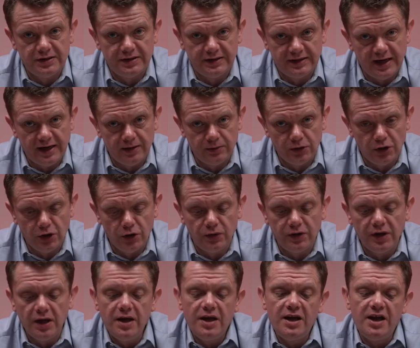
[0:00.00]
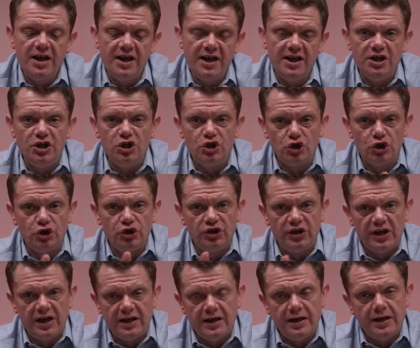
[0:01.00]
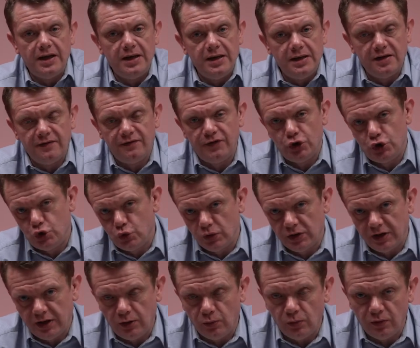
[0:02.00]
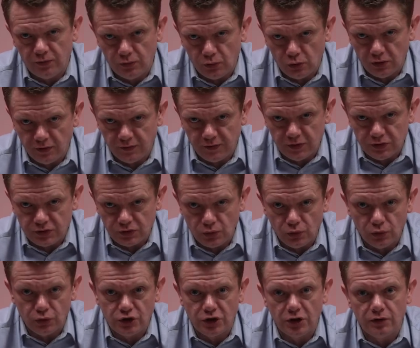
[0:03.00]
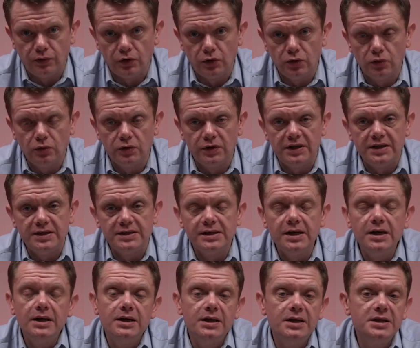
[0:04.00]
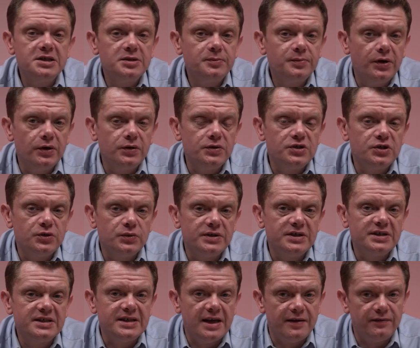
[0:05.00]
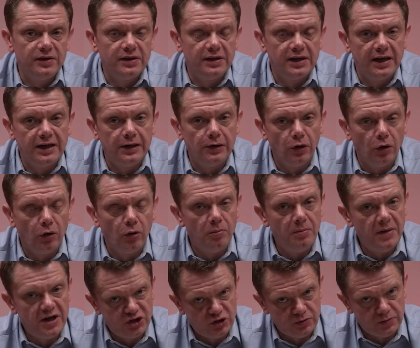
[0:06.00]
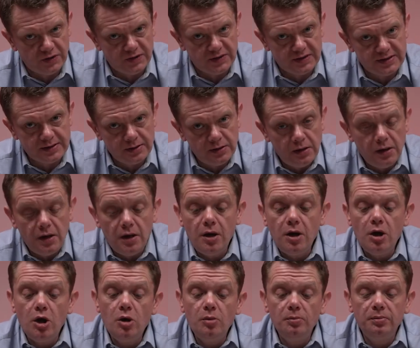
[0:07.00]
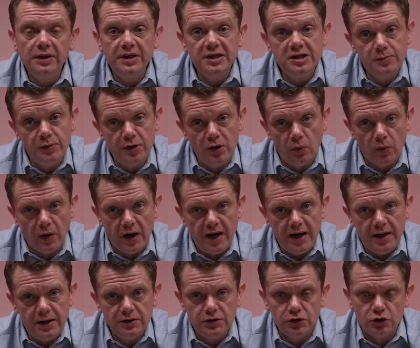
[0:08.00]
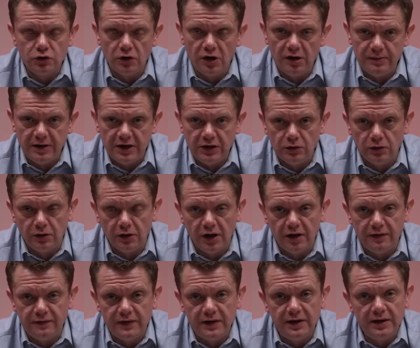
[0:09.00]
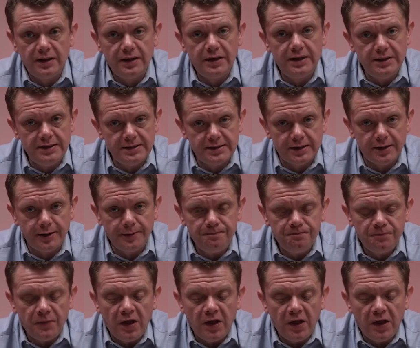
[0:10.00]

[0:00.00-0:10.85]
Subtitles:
to download each day individually with all of those audio recordings as opposed to a 7-day long measurement. Please be aware to try and make your life easier.